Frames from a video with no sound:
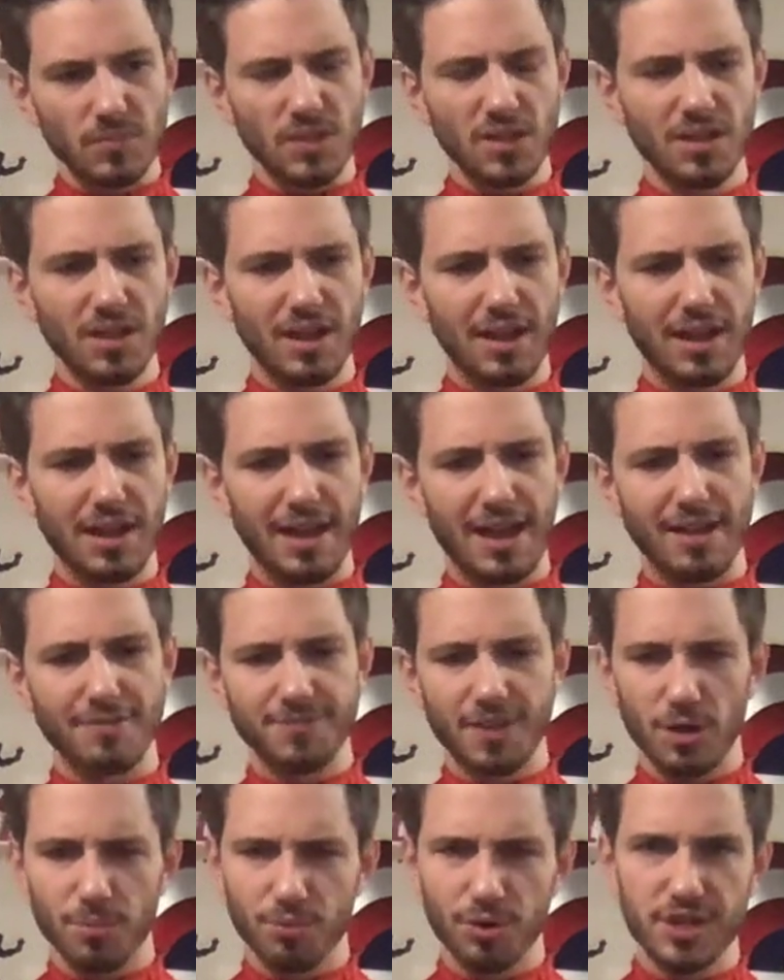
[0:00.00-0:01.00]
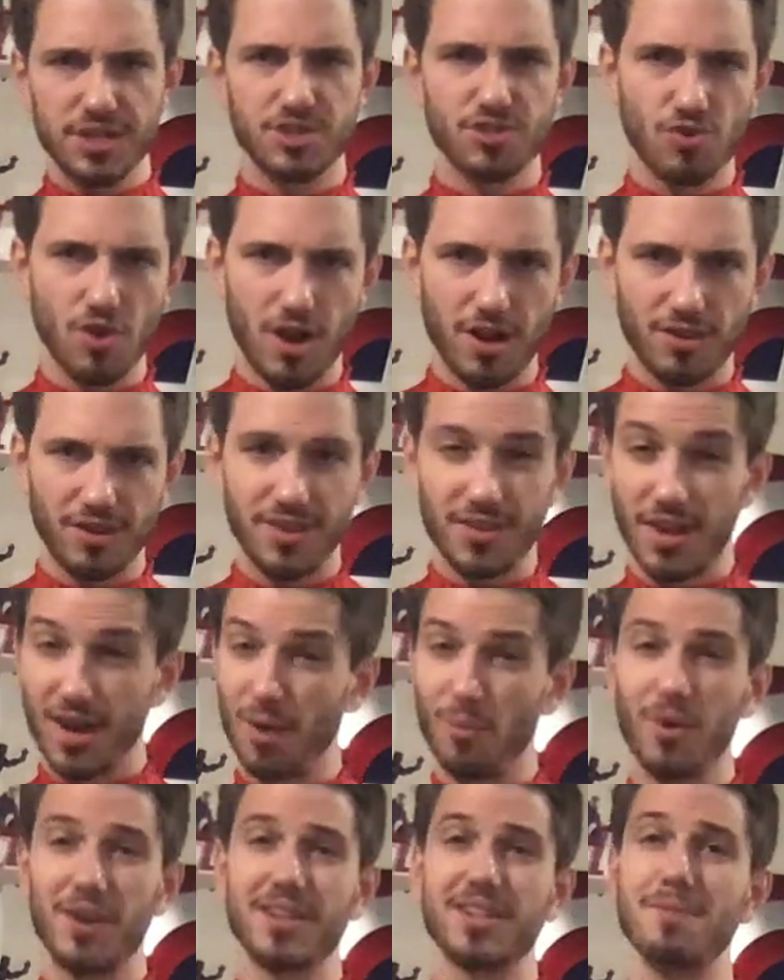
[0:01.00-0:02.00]
I felt pretty strongly that I
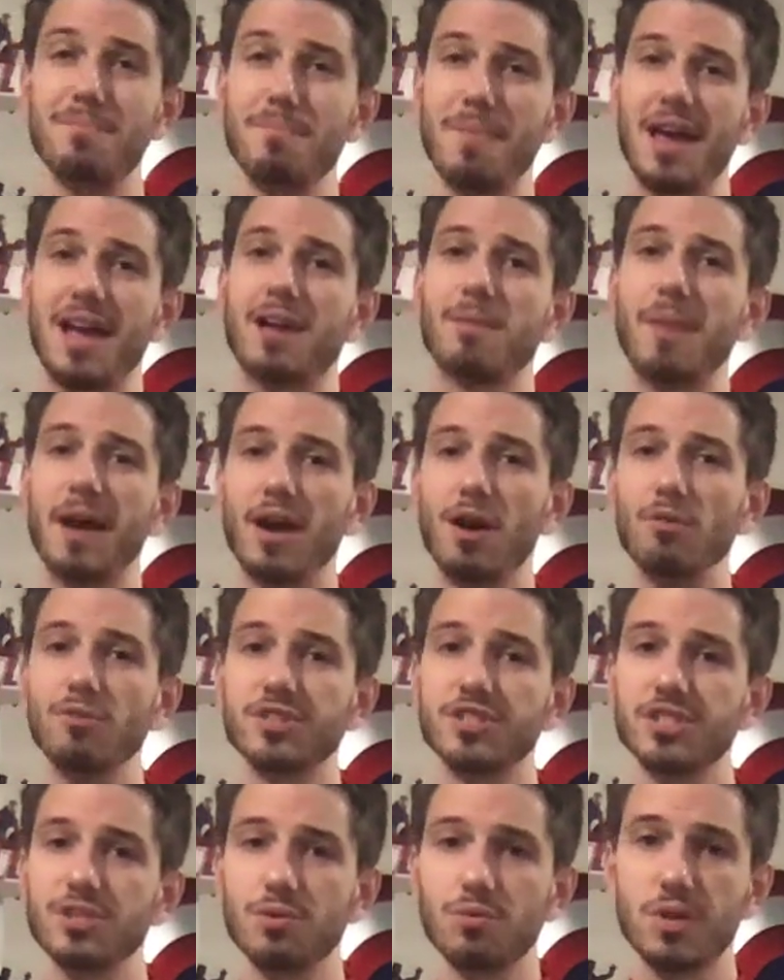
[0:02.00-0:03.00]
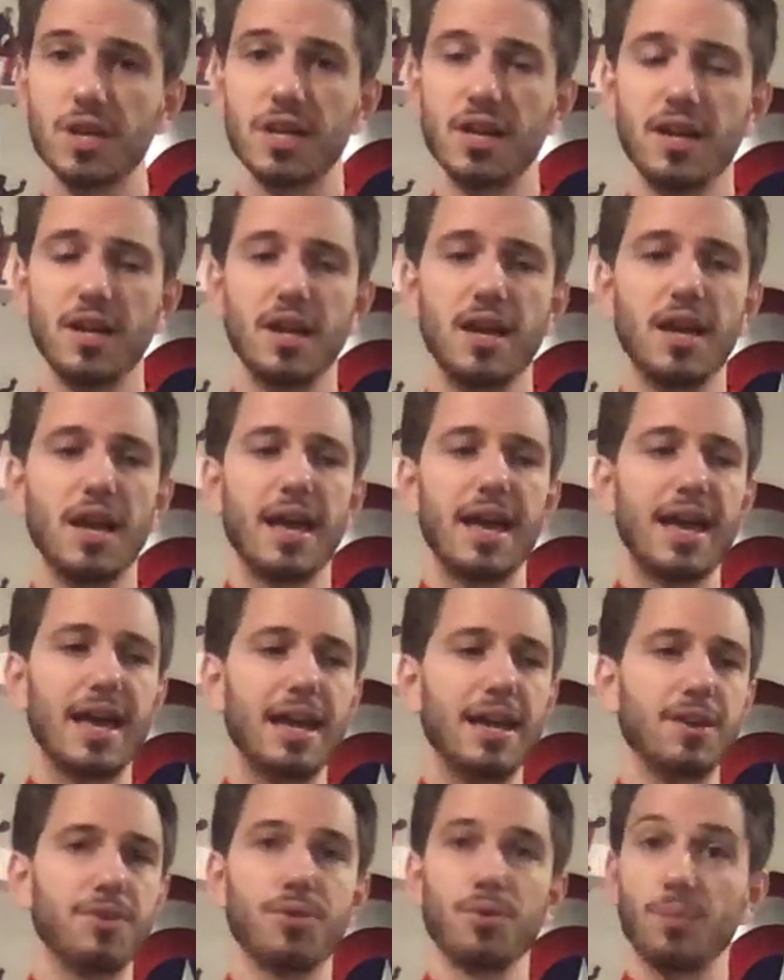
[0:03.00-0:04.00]
wanted to make my own suit.
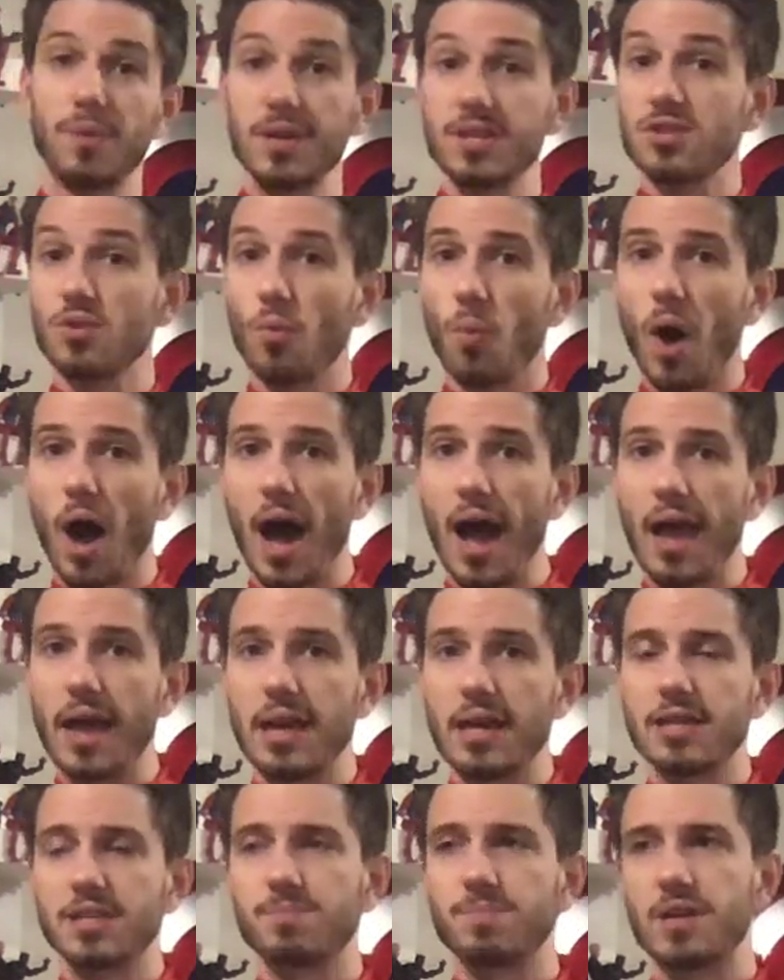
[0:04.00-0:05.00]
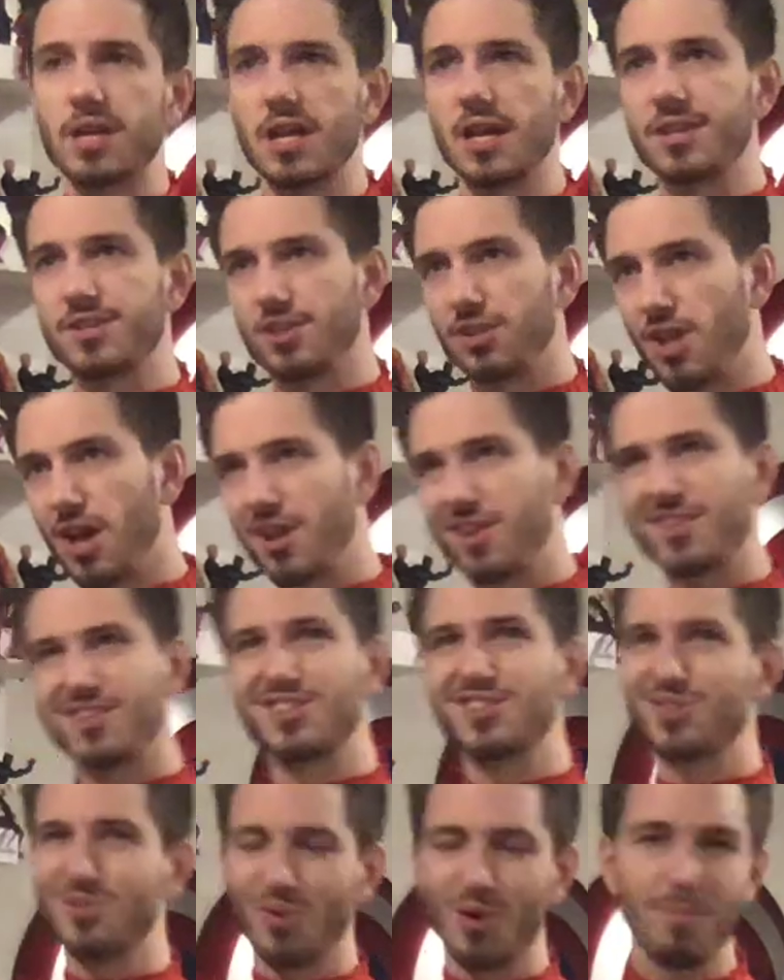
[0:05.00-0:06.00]
And the reason why is because a lot of the
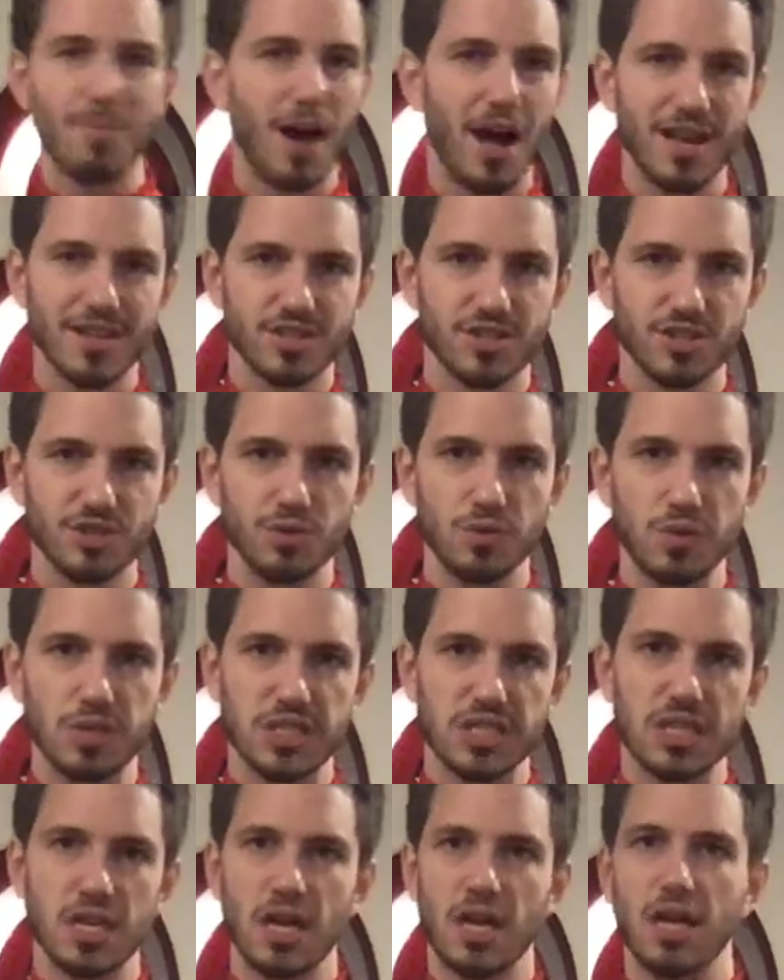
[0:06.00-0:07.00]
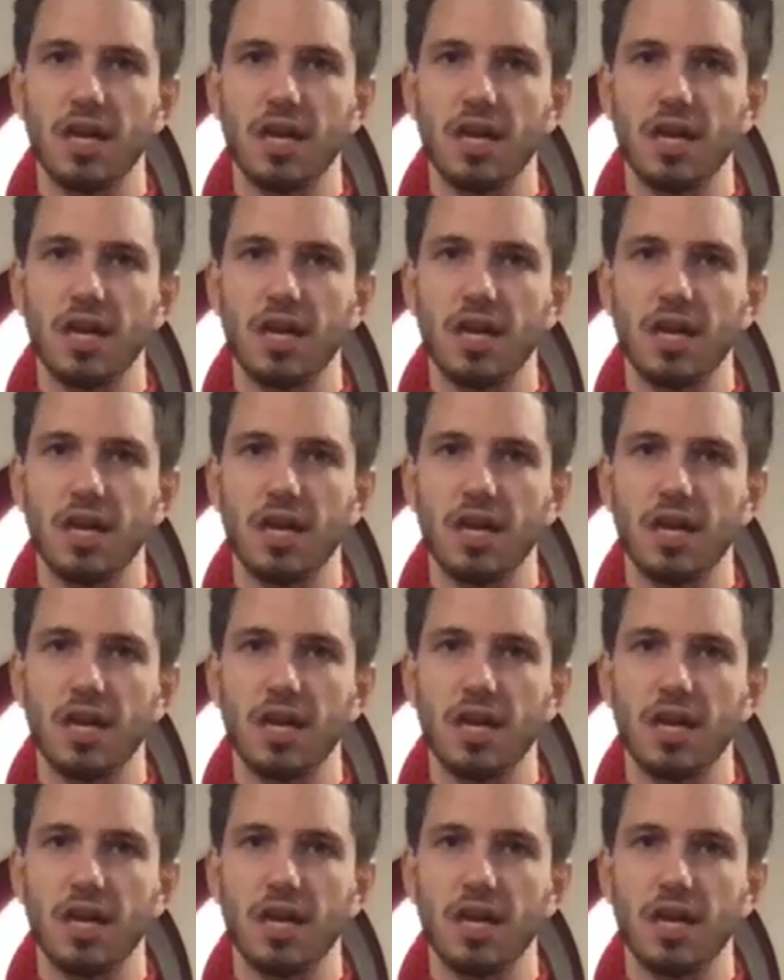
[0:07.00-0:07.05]
store-bought suits